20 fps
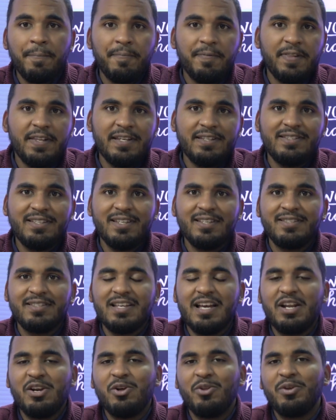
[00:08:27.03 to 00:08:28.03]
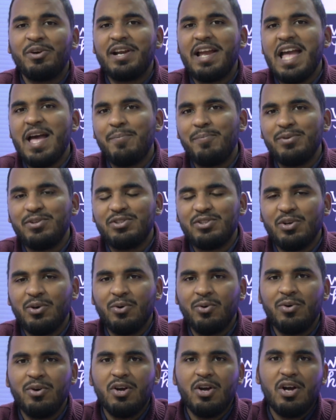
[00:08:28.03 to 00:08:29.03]
this is another
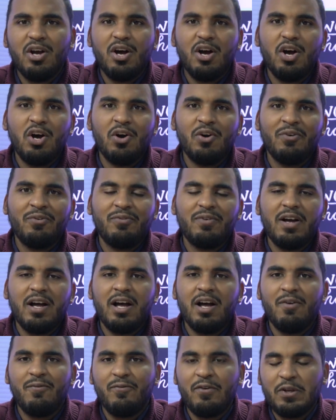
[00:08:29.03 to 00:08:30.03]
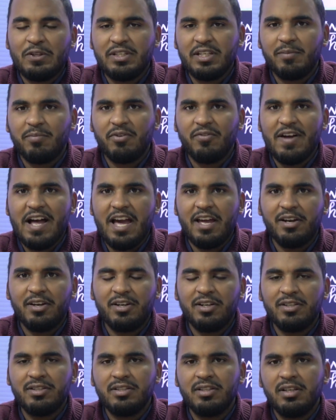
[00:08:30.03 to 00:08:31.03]
episode of Funtech
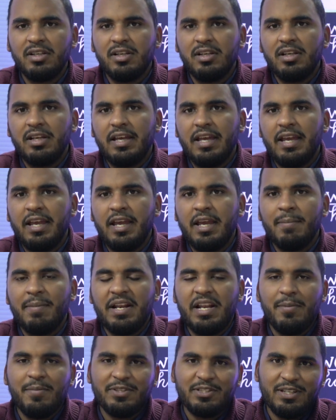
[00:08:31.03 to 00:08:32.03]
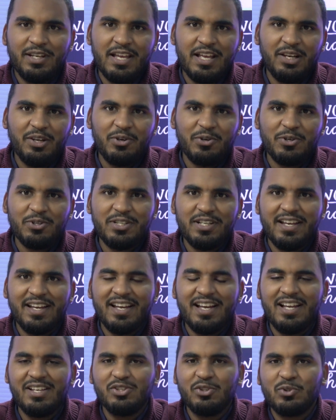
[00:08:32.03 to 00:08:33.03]
Providers. And my name is Angelio
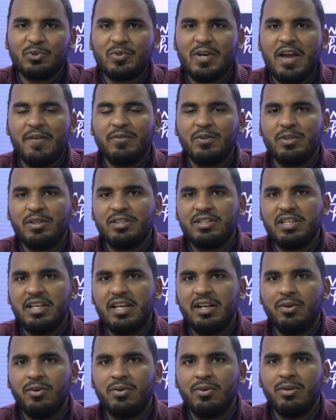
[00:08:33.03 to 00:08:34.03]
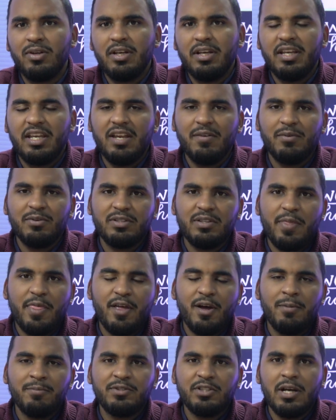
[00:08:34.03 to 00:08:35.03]
Ortega. Subscribe to the channel. Give us a
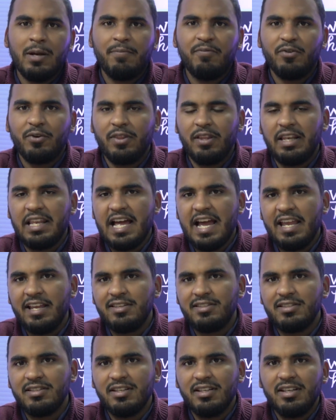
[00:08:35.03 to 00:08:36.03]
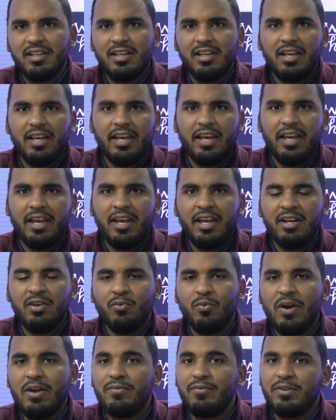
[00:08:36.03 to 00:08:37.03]
thumbs up for the likes. And
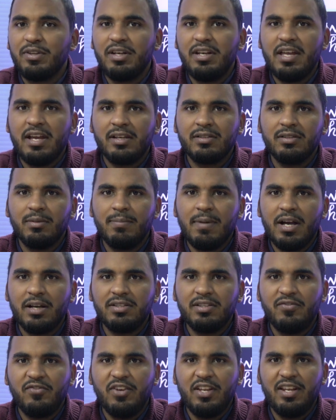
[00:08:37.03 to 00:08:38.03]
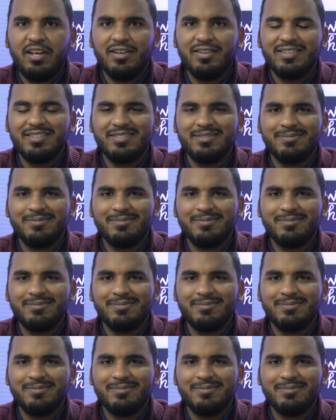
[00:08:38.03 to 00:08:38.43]
wait for the next unboxing video.